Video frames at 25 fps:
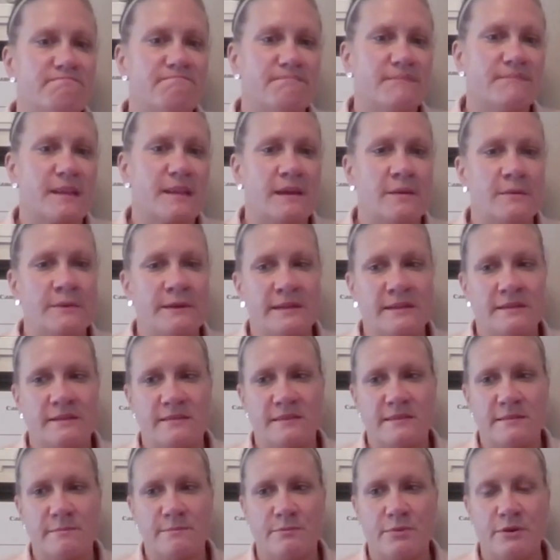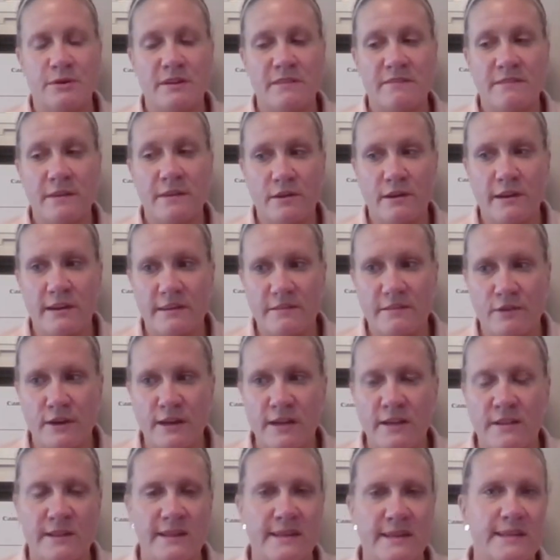I mean, to put it very
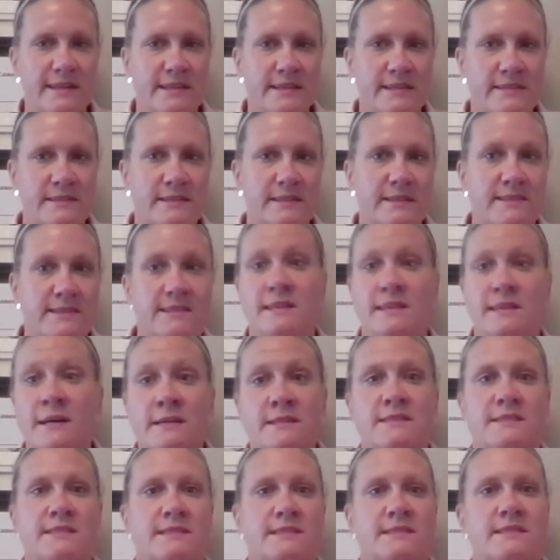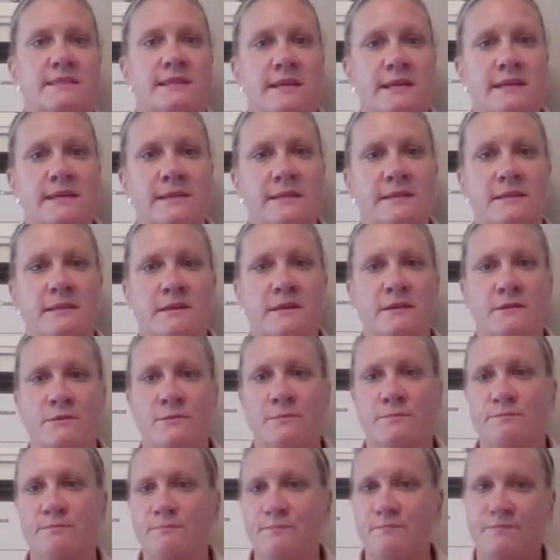frankly, it, it sucks. And,
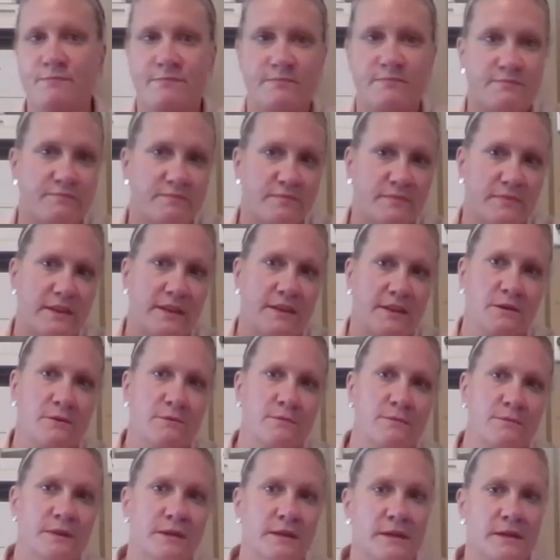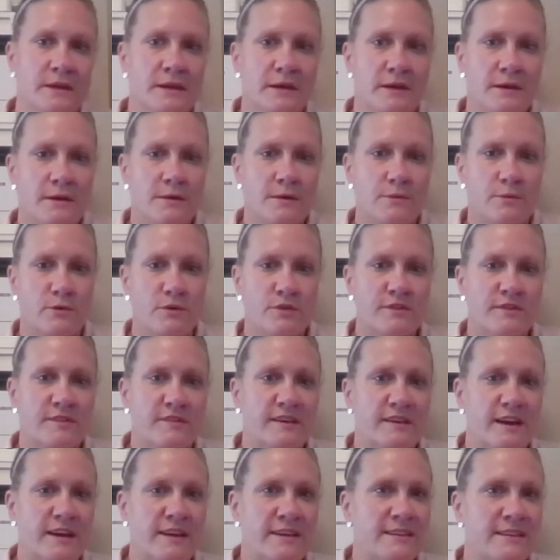um, you know, we're just
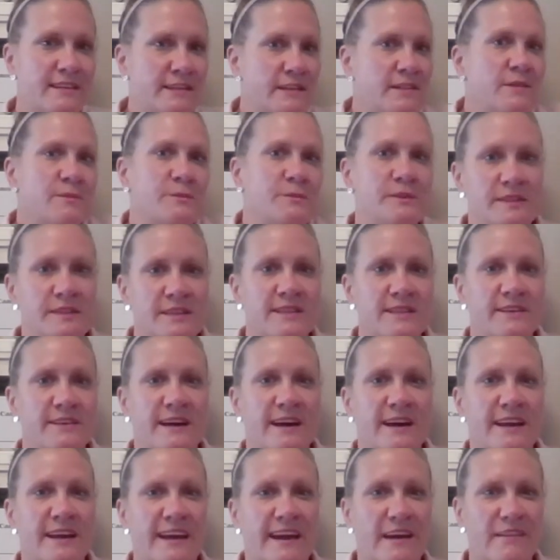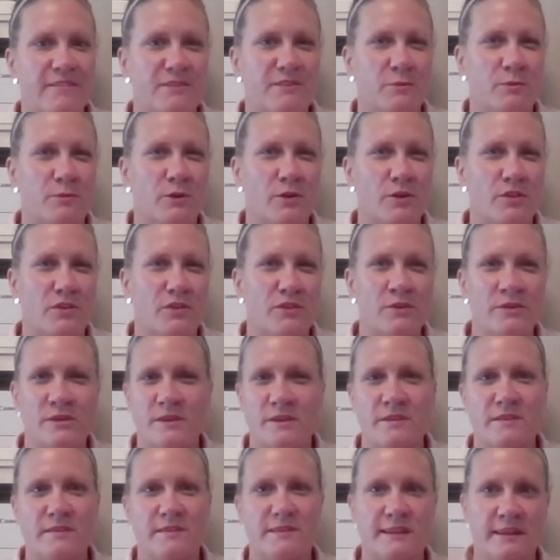kind of dealing with it. You kind of have to work through
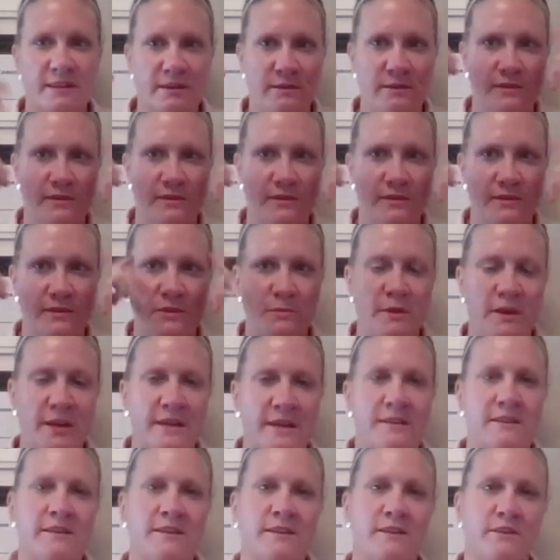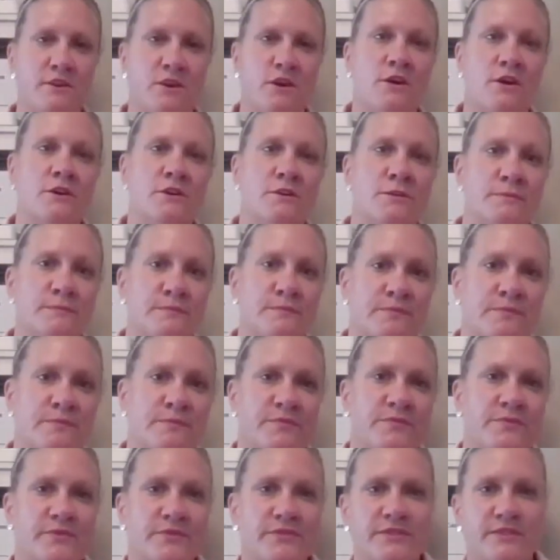it, you know, in your mind and in your heart.
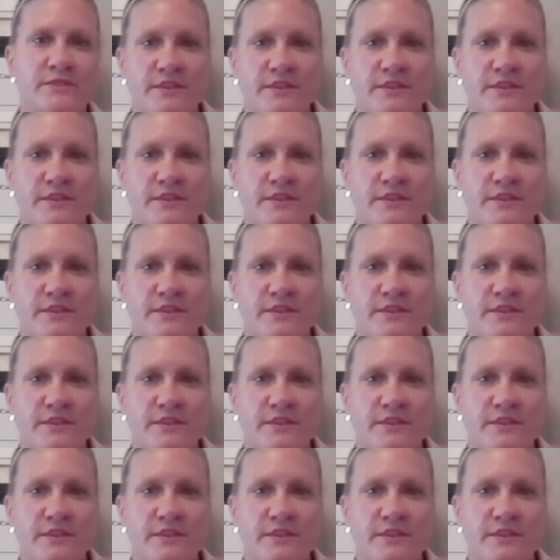So.